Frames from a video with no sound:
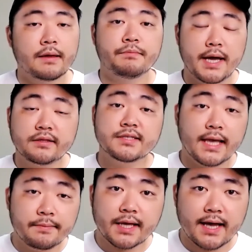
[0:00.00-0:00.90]
But at the
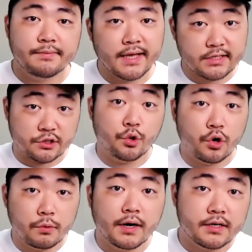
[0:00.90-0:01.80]
same time, it's
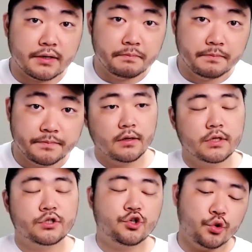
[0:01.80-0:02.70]
your money.
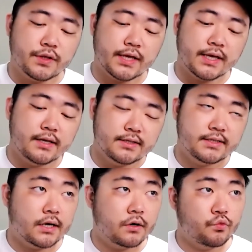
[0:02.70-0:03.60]
The truth is,
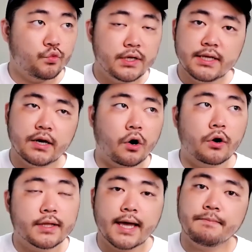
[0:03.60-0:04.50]
there really
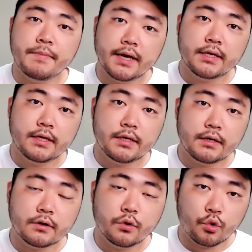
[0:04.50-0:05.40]
aren't that many
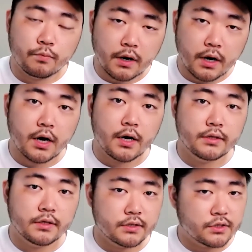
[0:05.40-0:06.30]

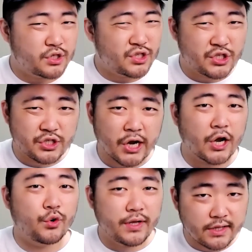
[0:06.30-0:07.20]
gourmand,
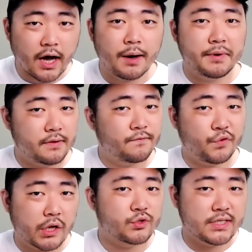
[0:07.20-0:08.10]
cherry-dominant
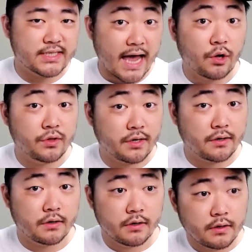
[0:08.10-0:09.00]
fragrances out
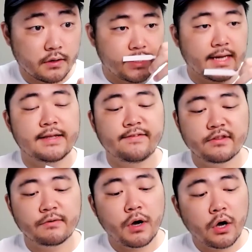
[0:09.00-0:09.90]
there. And even
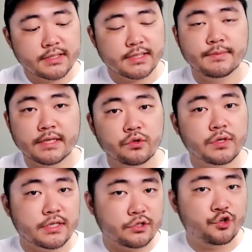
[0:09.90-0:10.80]
amongst them, this one
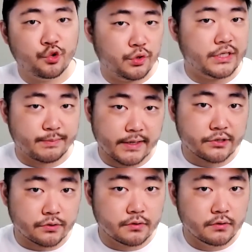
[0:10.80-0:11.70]
is truly
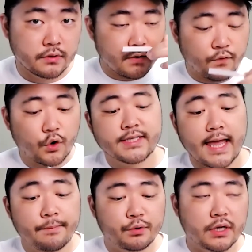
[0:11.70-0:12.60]
special. For
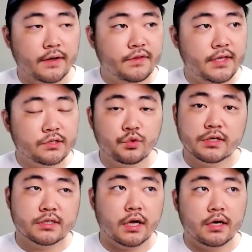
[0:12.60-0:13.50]
example, if this
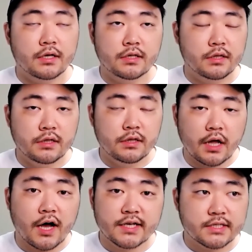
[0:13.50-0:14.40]
was
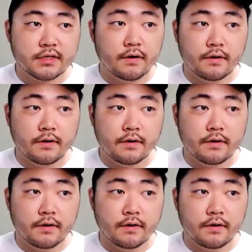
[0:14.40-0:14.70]
Lost